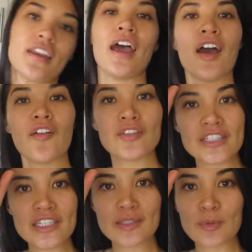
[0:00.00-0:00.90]
1/2
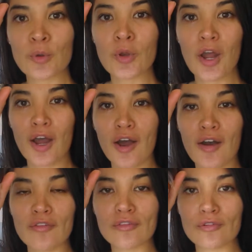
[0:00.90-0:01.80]
teaspoon
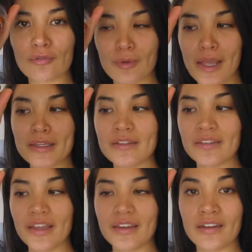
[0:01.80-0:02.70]
of
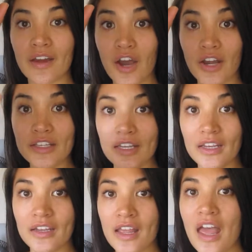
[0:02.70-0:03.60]
granulated
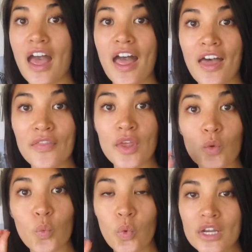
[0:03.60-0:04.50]
onion, and
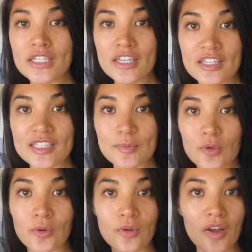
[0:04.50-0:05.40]
then 1
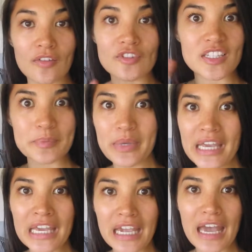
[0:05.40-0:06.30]
teaspoon of just
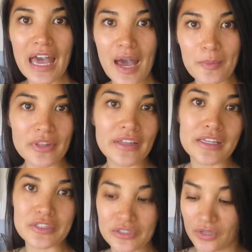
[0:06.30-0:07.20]
pink
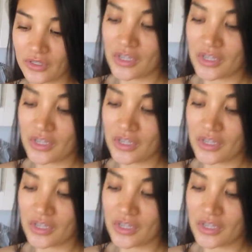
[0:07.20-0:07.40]
Himalayan salt.